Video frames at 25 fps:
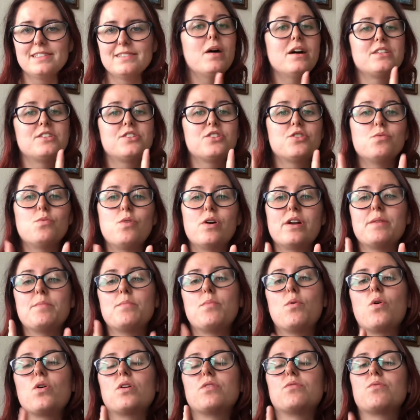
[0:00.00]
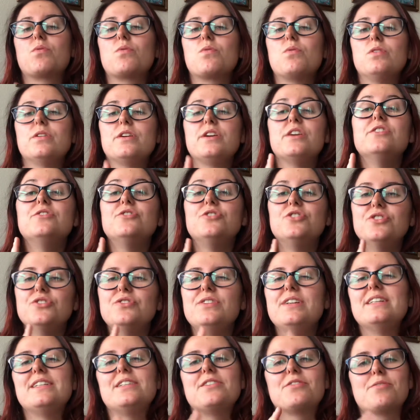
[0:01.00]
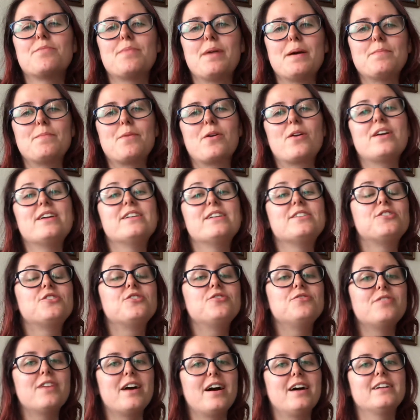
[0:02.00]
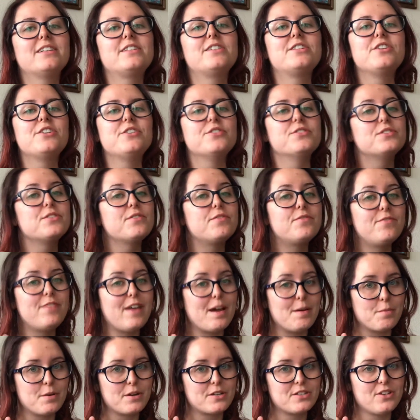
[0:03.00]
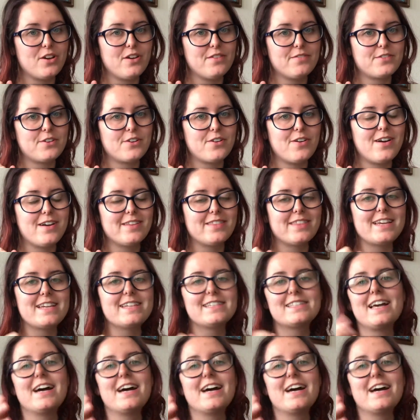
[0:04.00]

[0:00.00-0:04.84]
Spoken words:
but the one important rule you do need to remember is to not use fabric softener on these.